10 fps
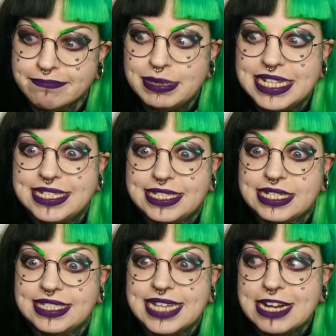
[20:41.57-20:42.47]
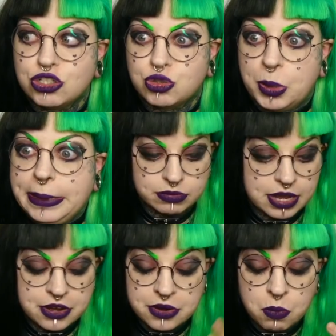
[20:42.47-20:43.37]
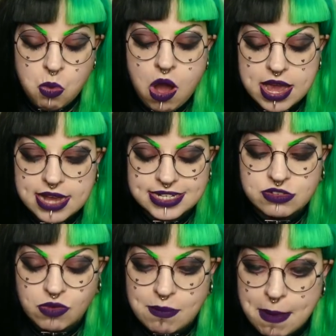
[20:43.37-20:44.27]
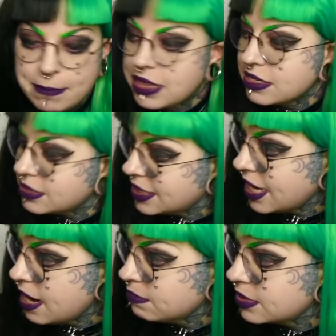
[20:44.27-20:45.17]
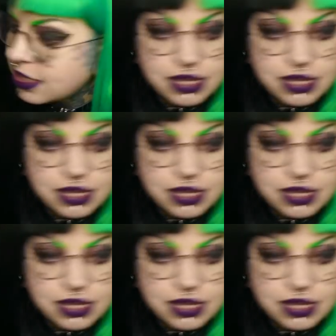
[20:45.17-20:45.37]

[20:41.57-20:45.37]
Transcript: blister central. I don't know why I didn't remember that DMs,